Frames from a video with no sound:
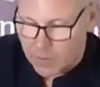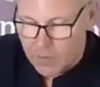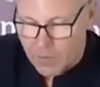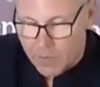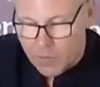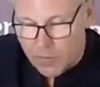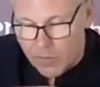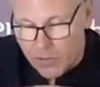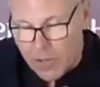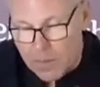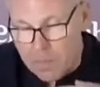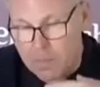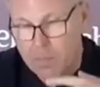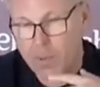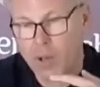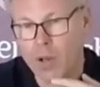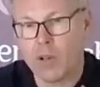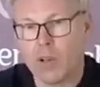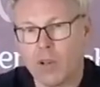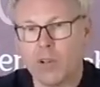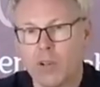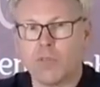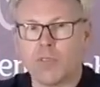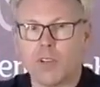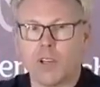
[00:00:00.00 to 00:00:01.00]
flip
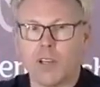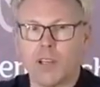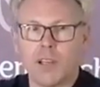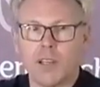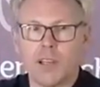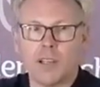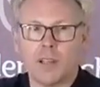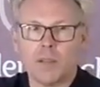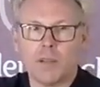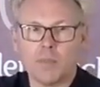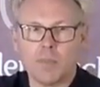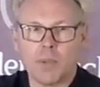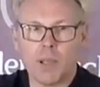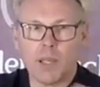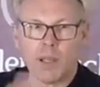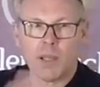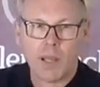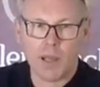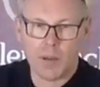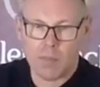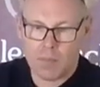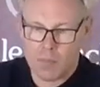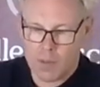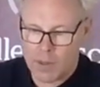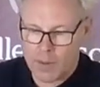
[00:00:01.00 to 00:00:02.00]
over and it
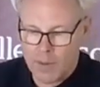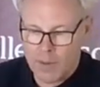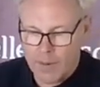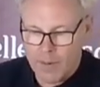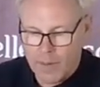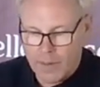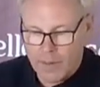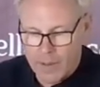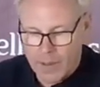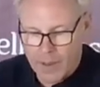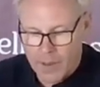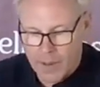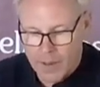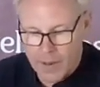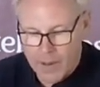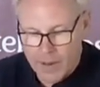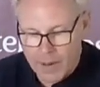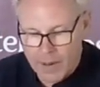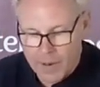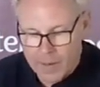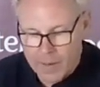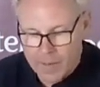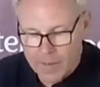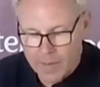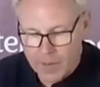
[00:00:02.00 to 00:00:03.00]
becoming
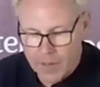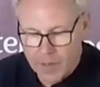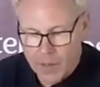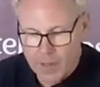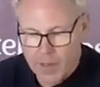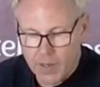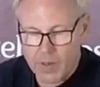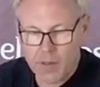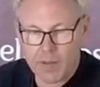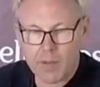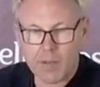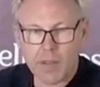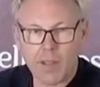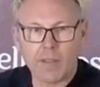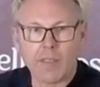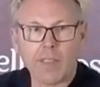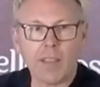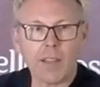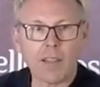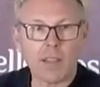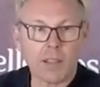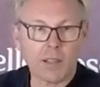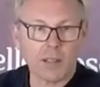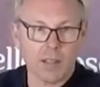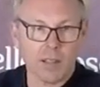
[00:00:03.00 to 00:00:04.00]
uh, uh, a
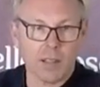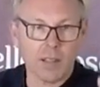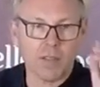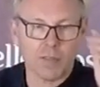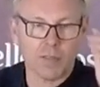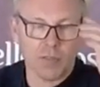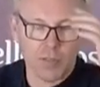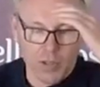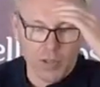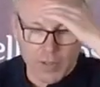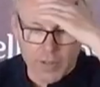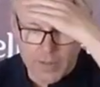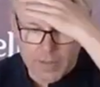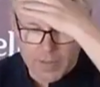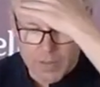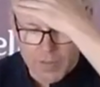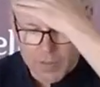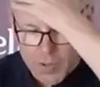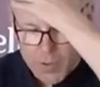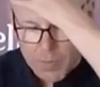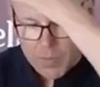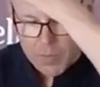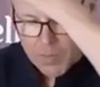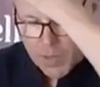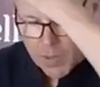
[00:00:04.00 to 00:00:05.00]
thing that is aversive
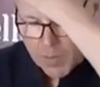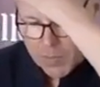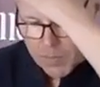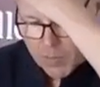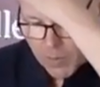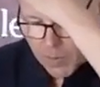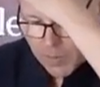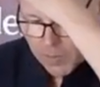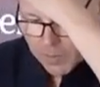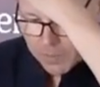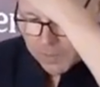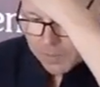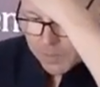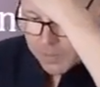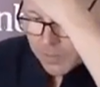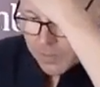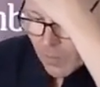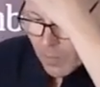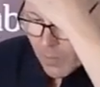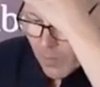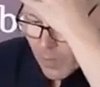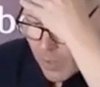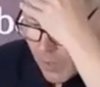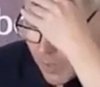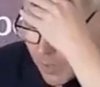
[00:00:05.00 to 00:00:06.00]
to people? Okay.